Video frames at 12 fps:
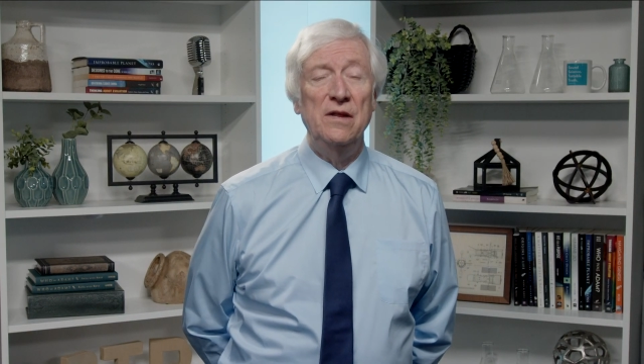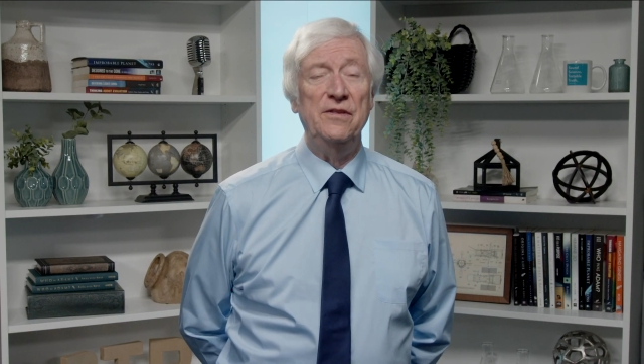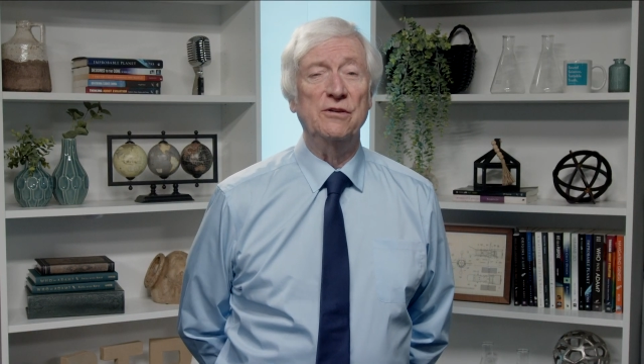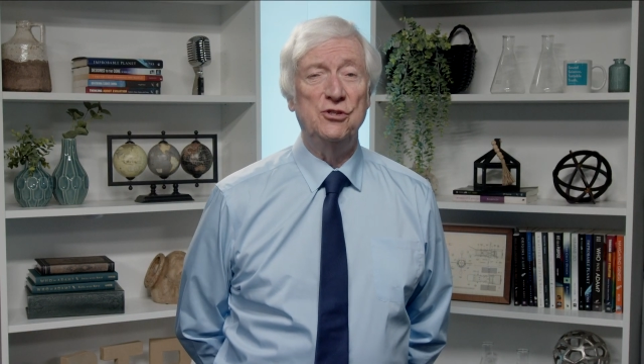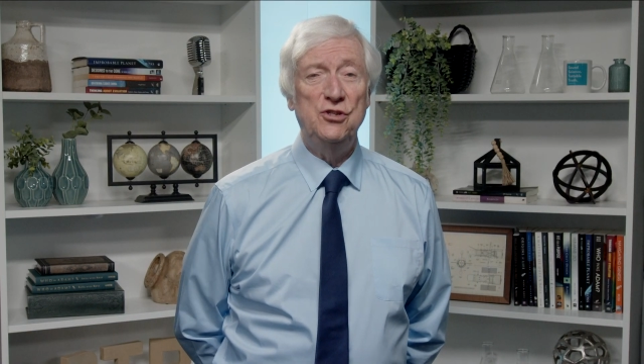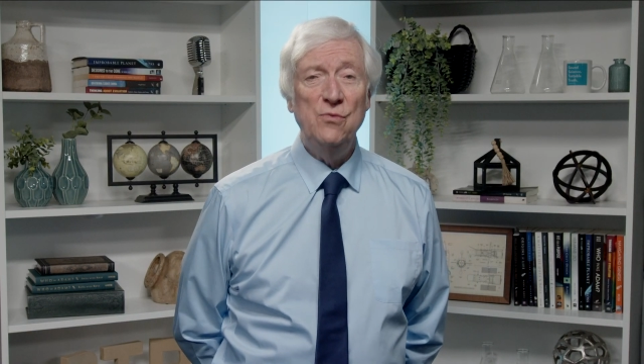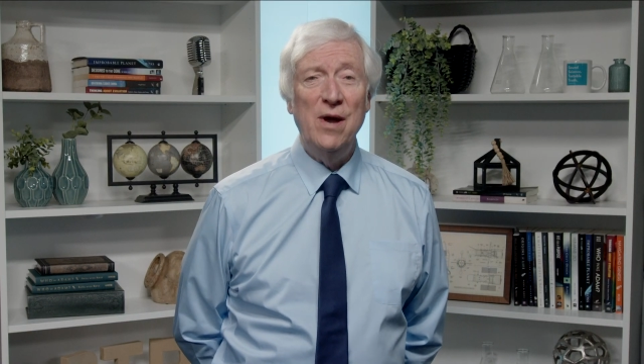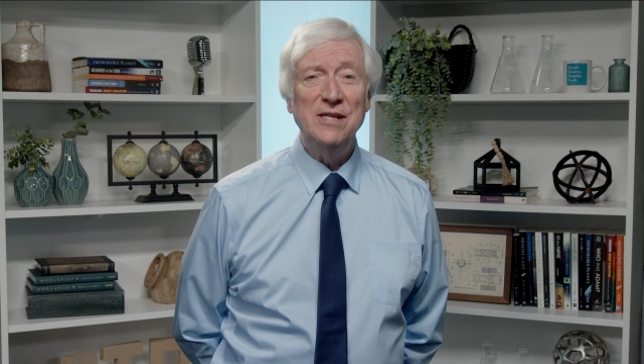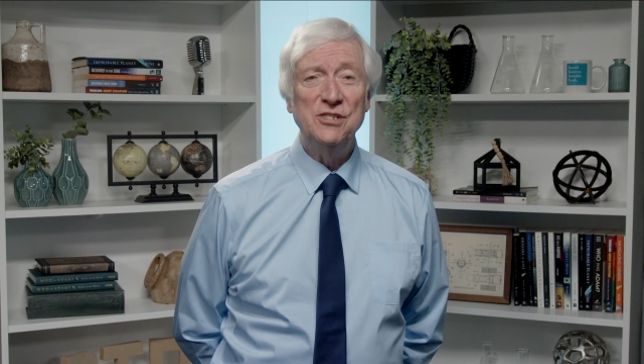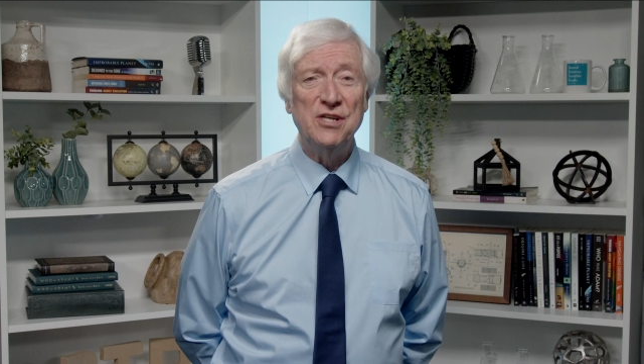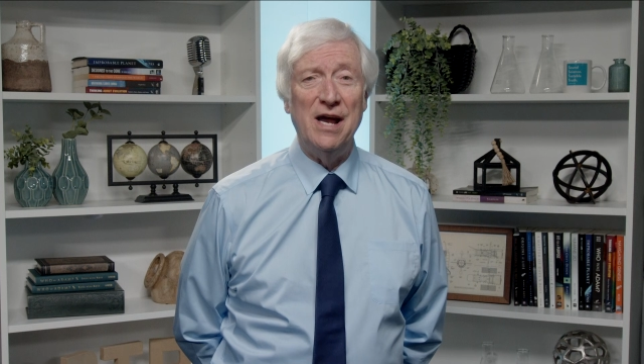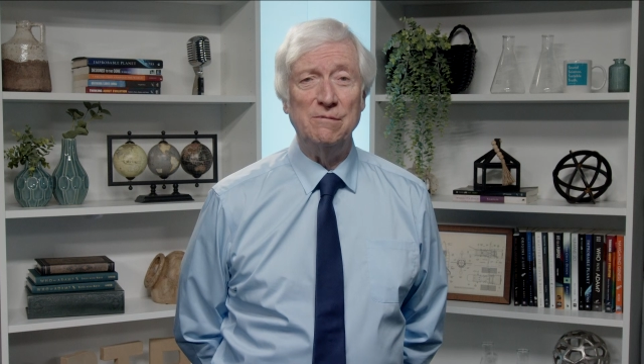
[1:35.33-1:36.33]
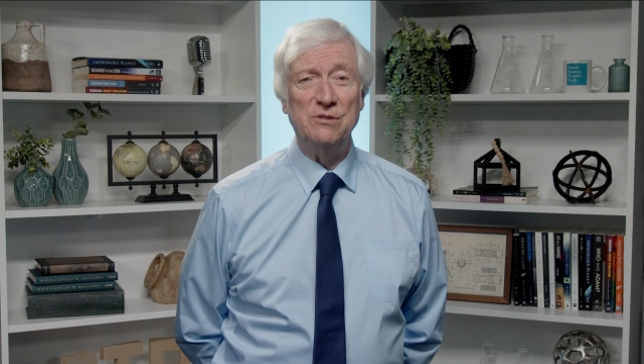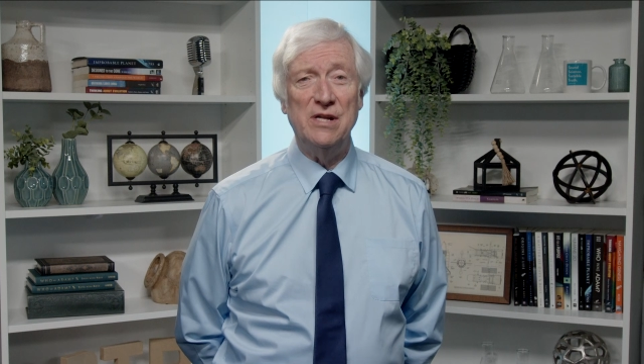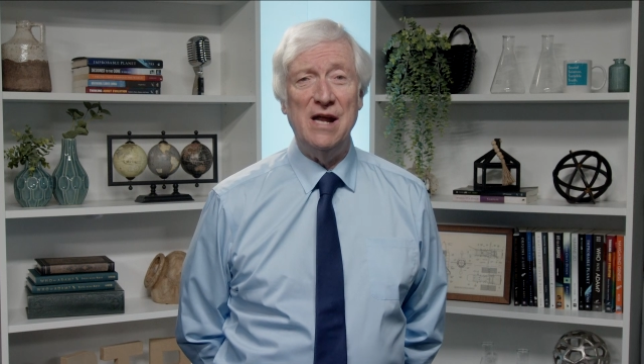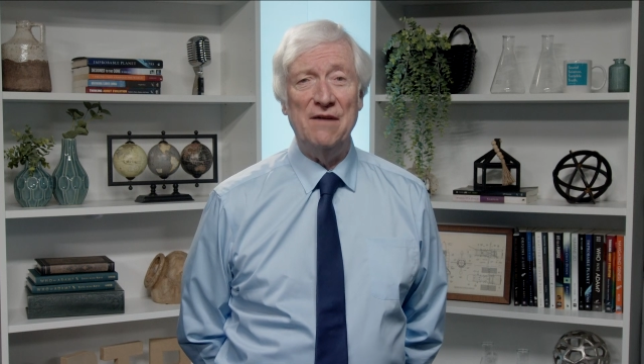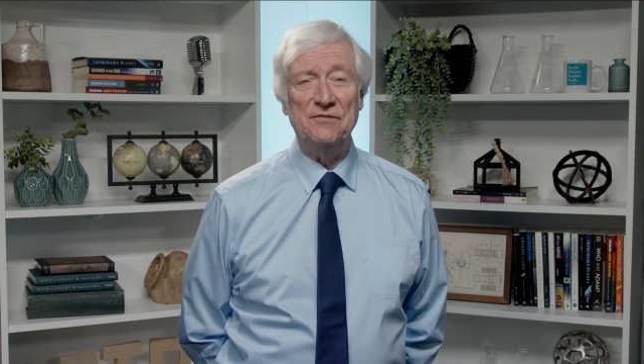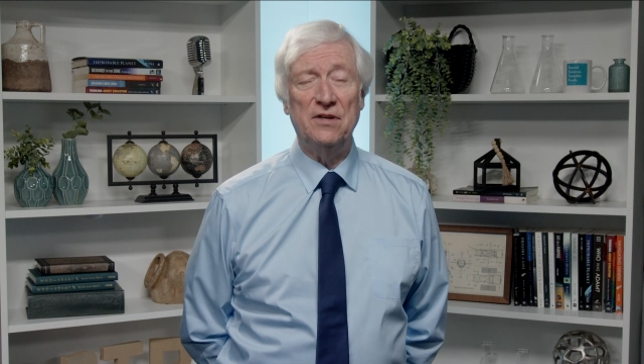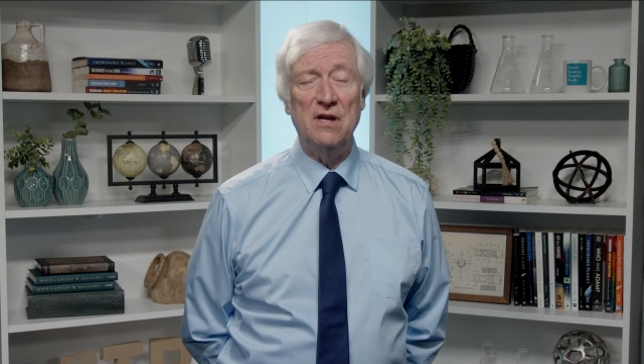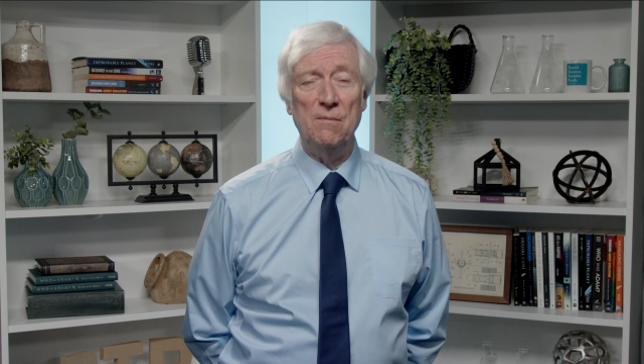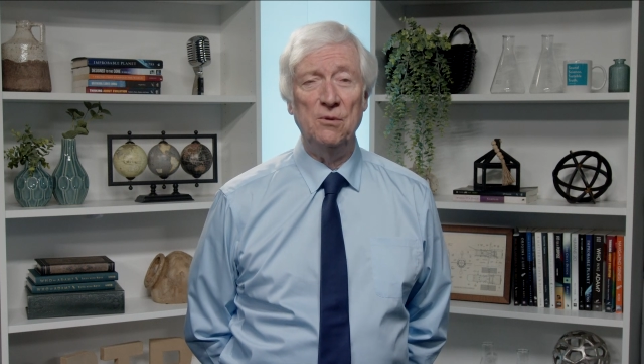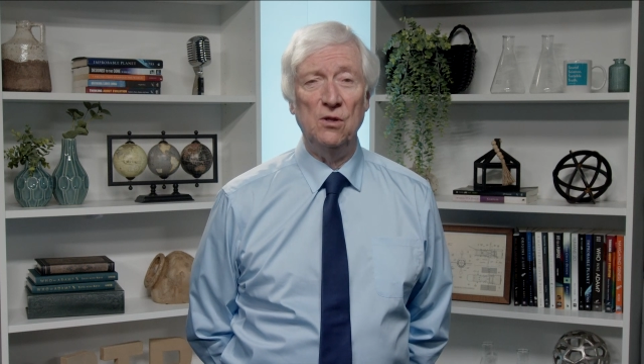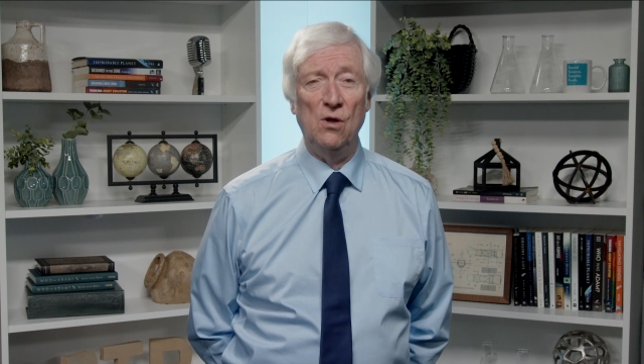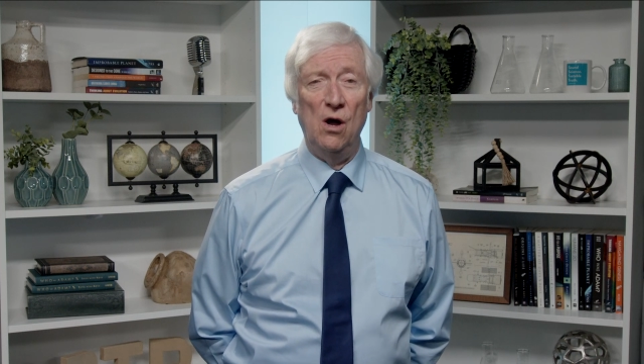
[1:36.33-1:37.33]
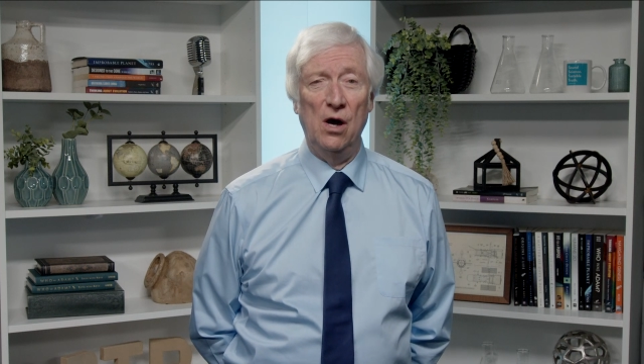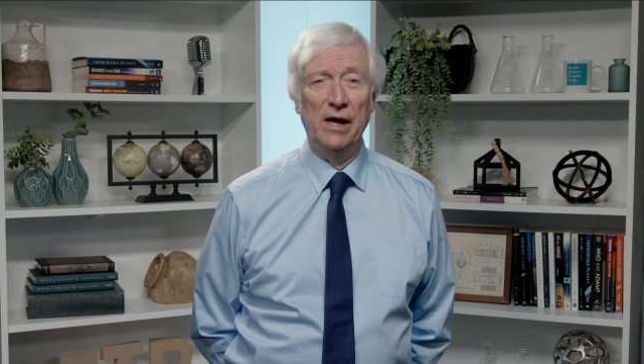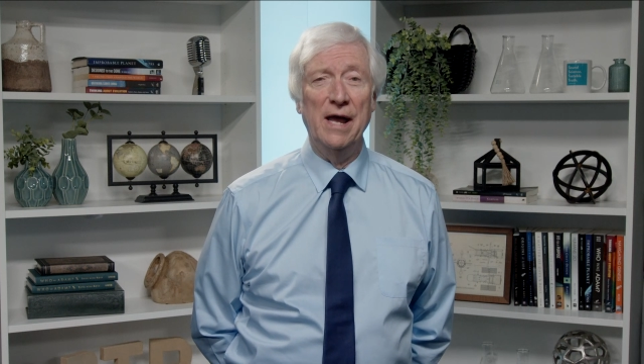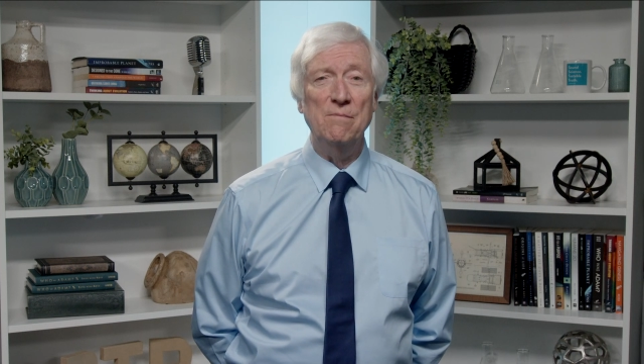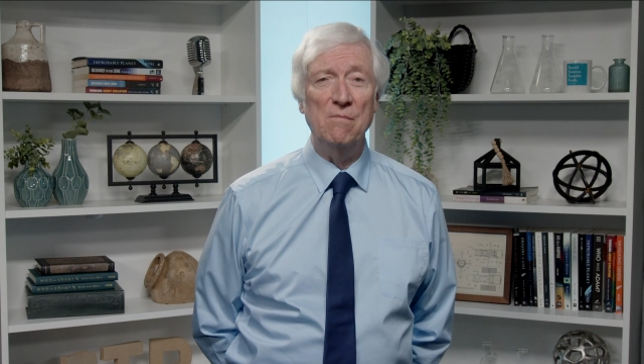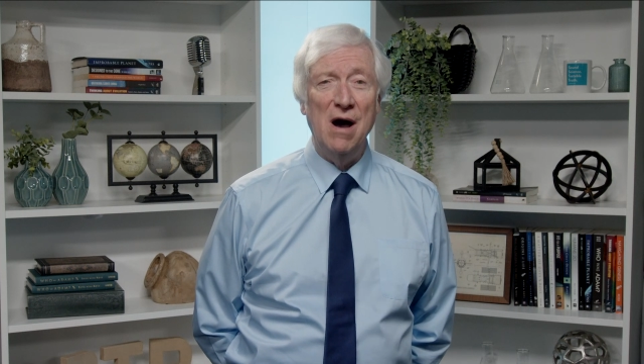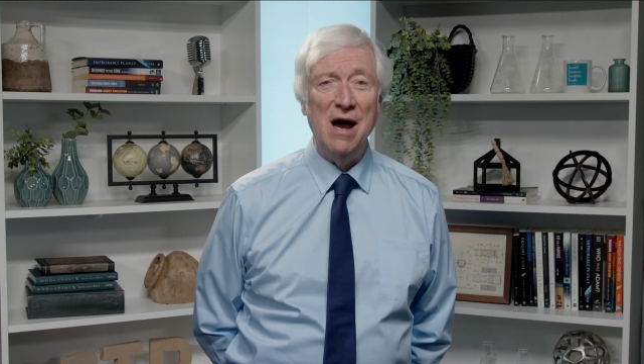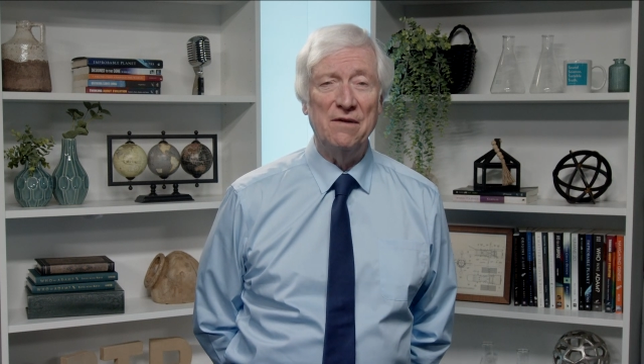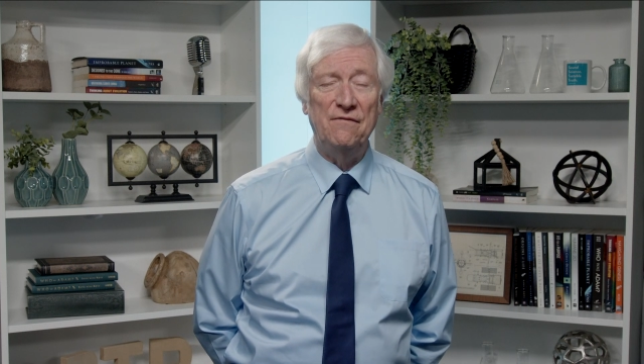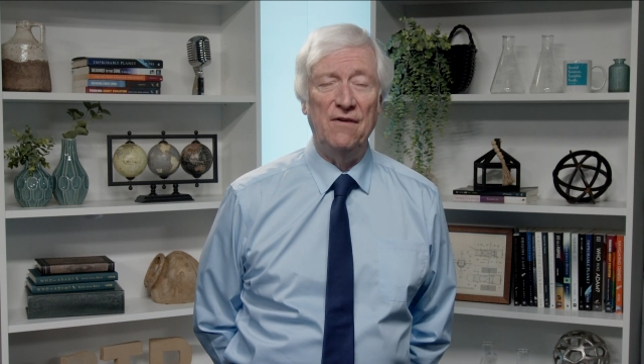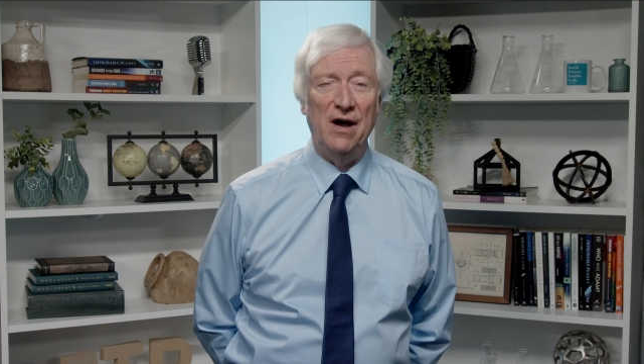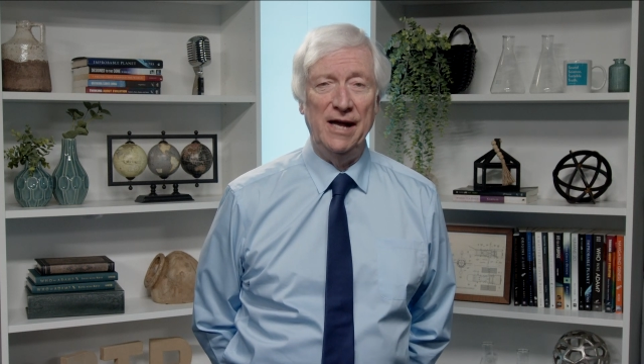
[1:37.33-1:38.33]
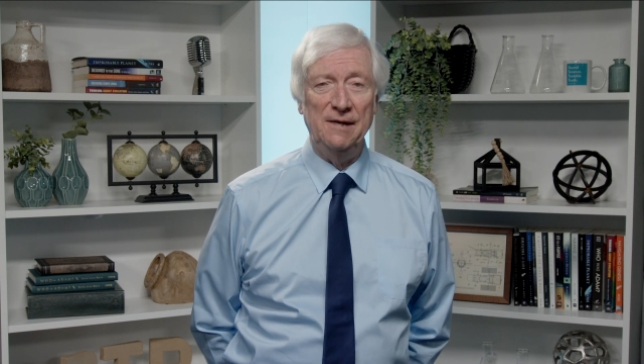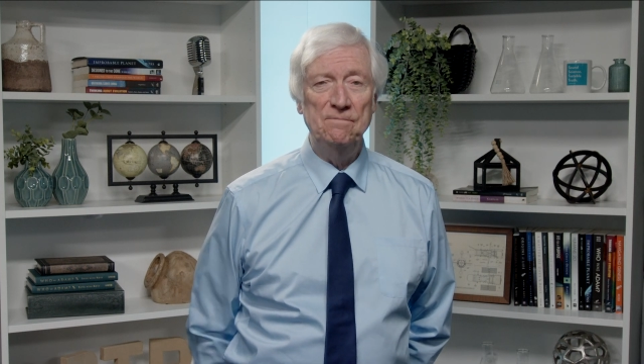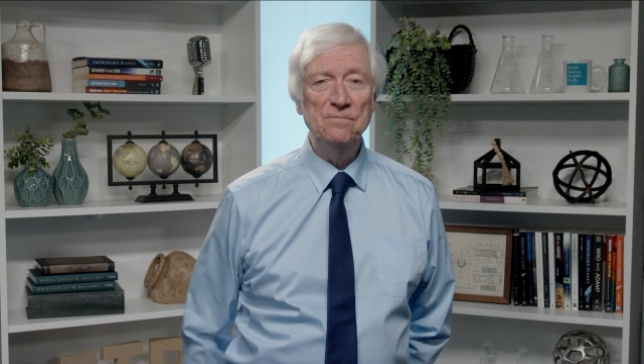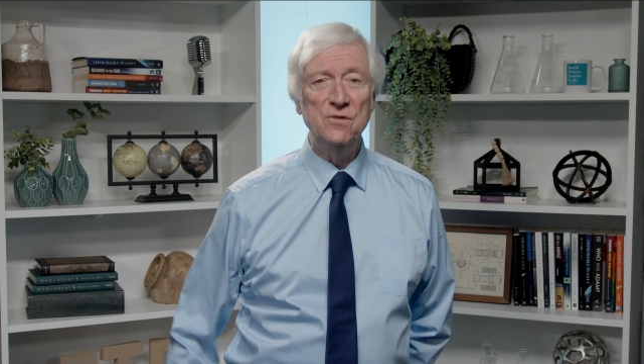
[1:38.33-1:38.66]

there's two enzymes that have to come along and modify